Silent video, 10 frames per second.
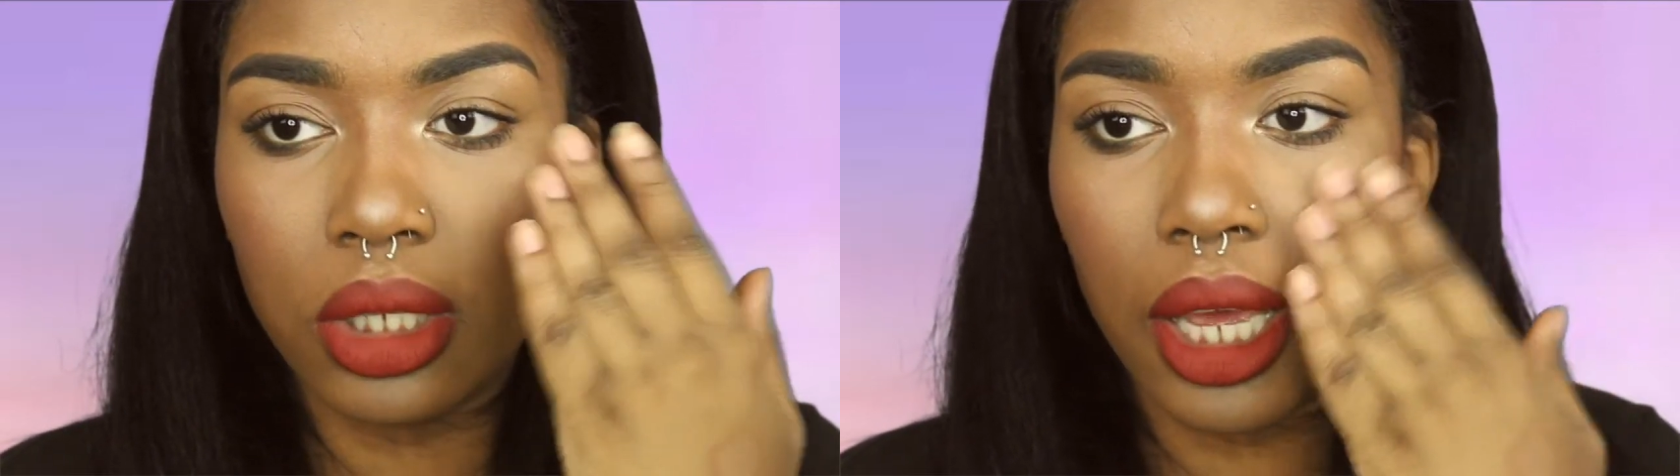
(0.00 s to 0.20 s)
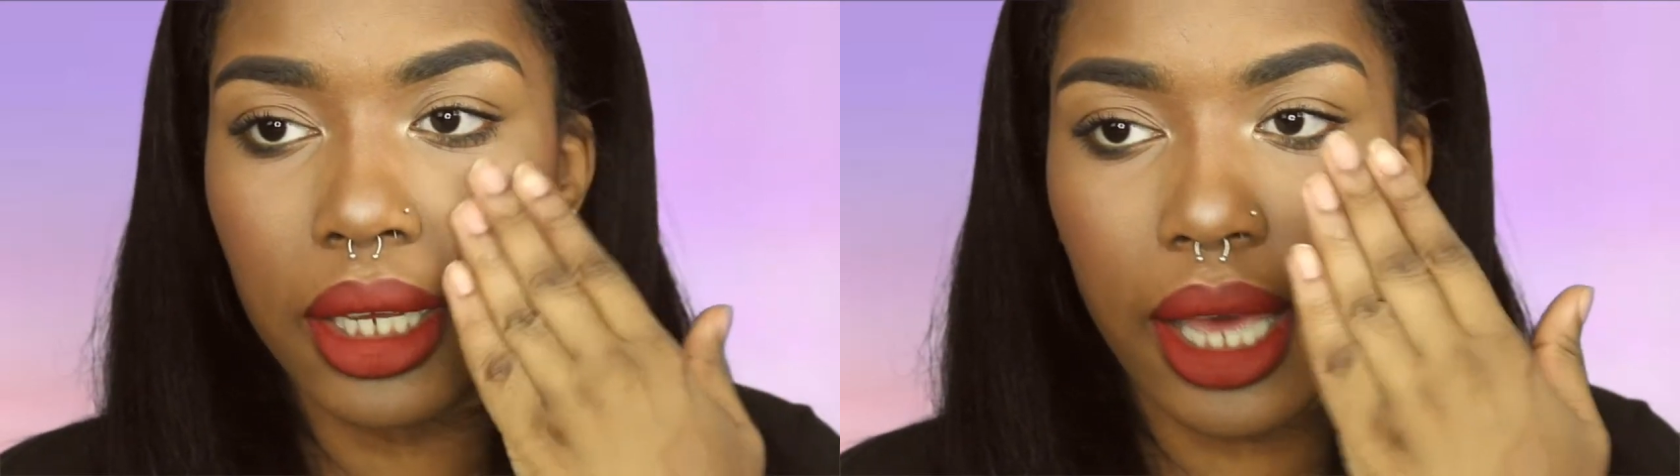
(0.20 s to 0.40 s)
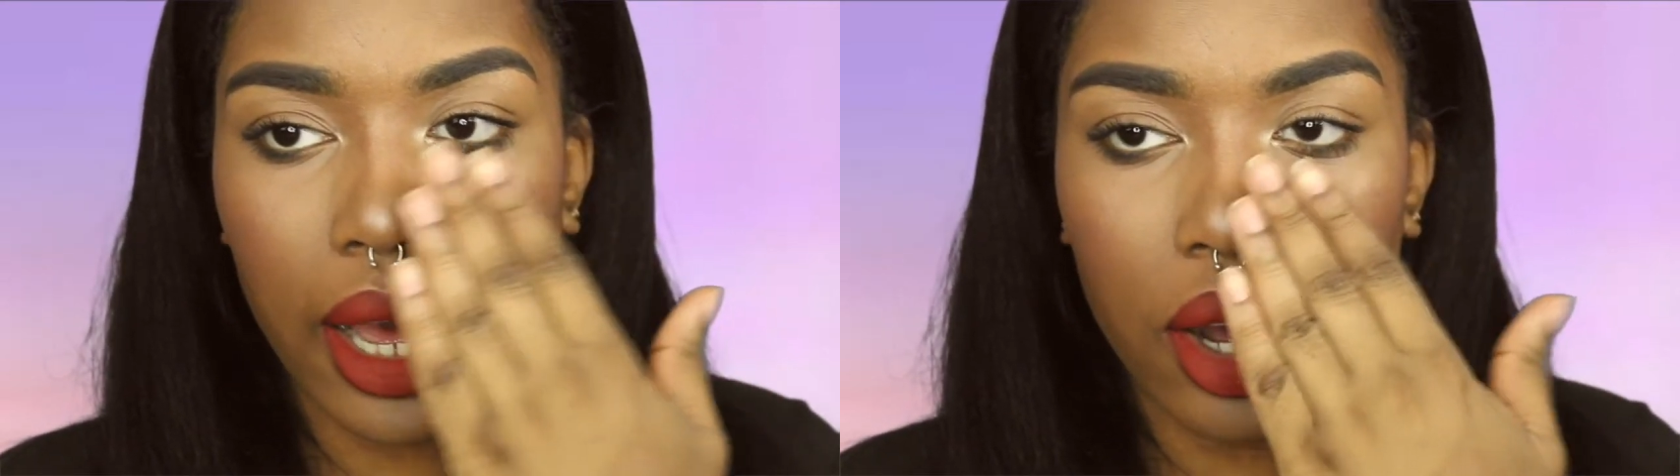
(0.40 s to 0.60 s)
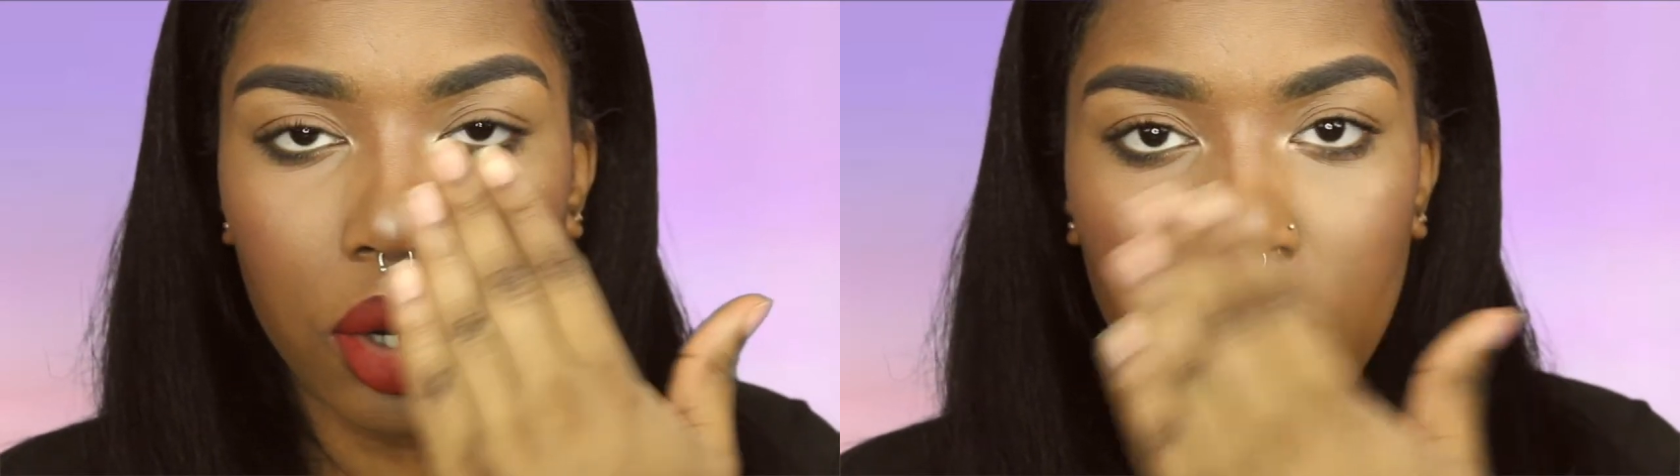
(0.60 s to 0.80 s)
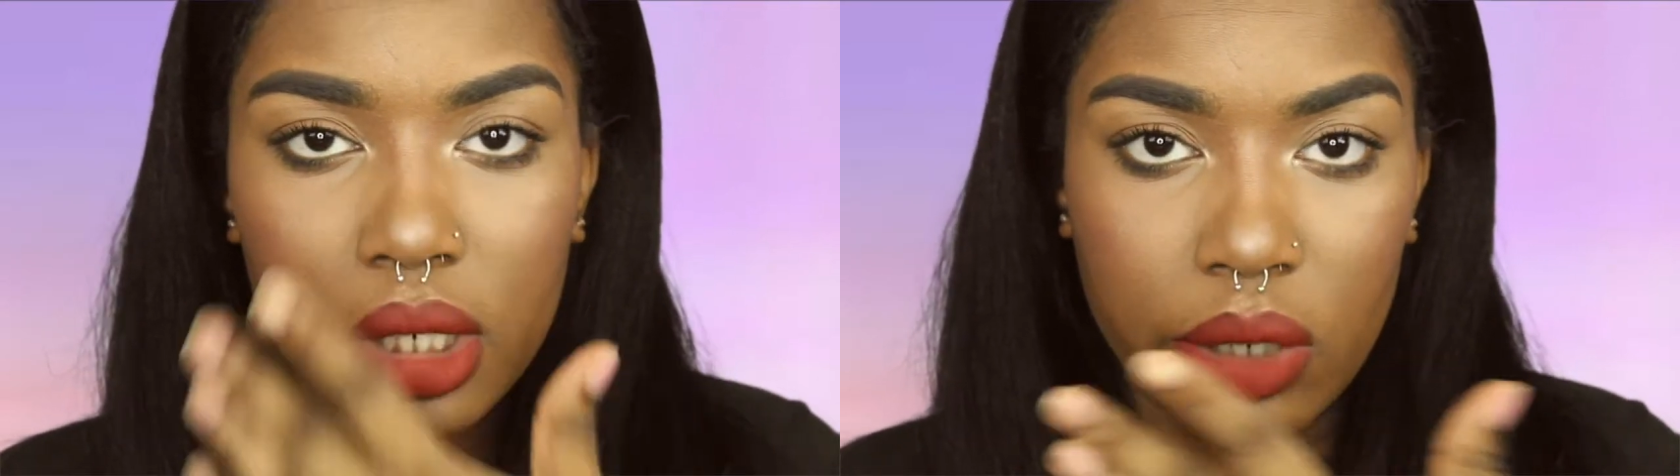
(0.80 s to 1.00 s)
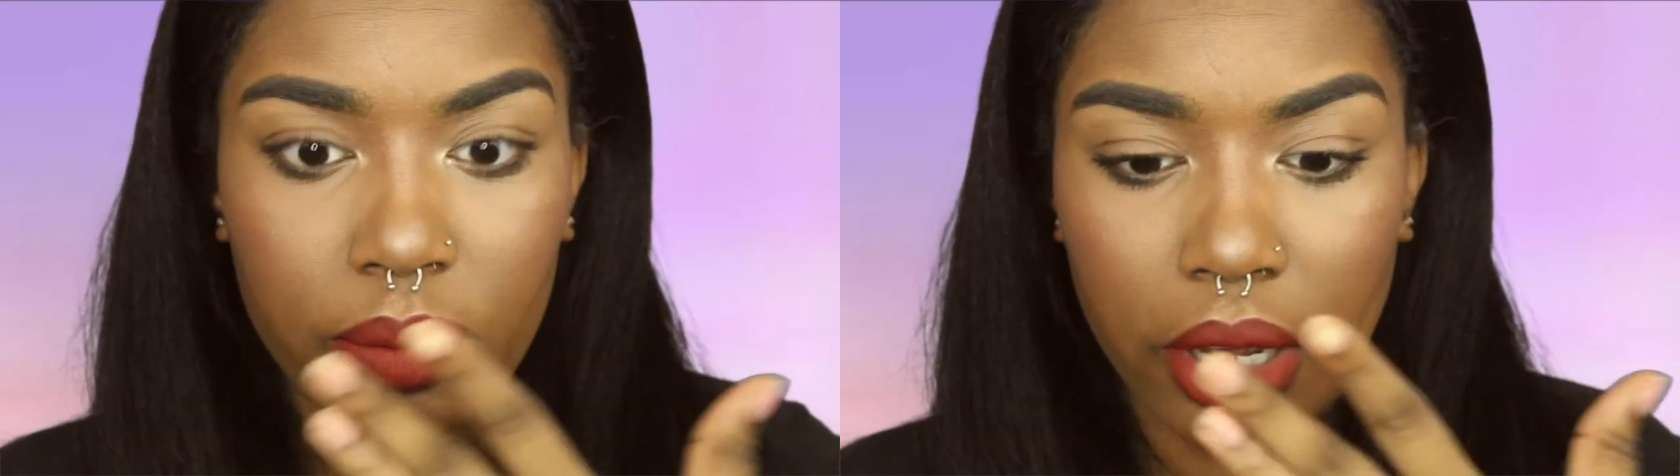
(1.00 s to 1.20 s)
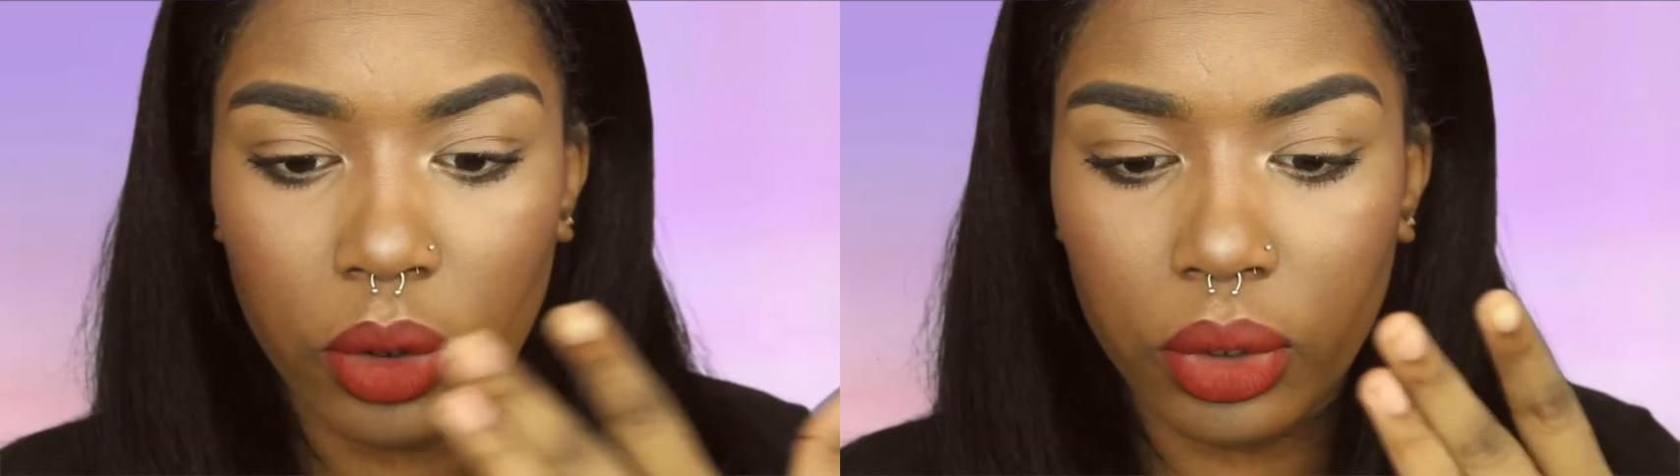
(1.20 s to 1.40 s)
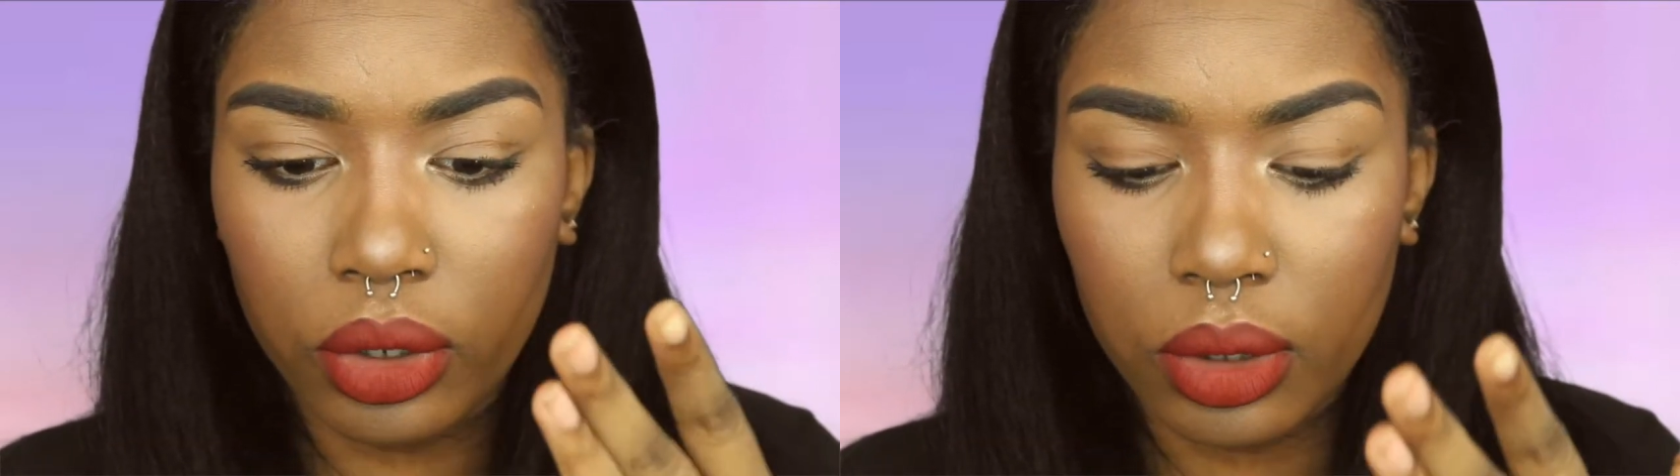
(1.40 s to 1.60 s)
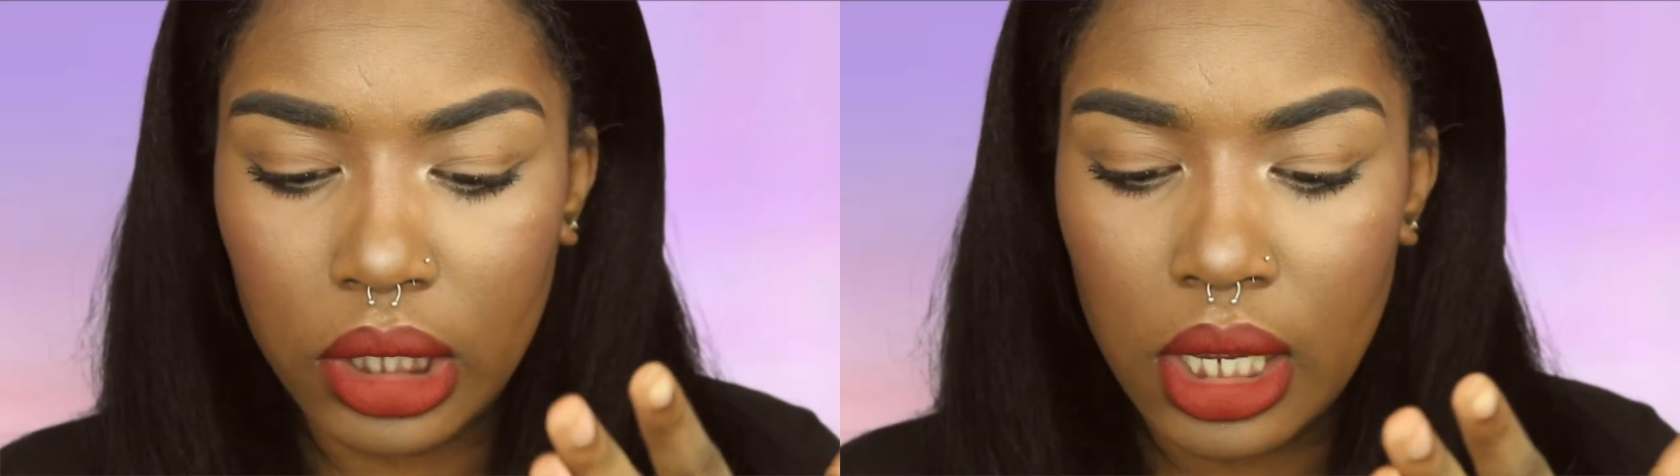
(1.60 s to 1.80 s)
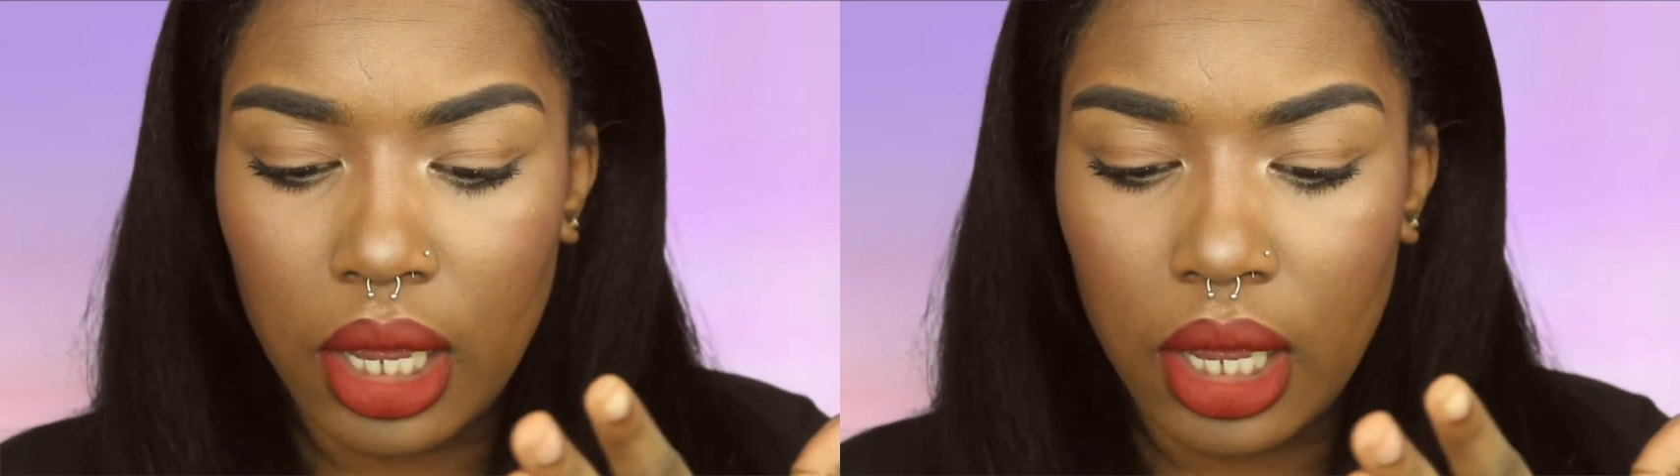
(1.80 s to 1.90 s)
like how it did with my oil.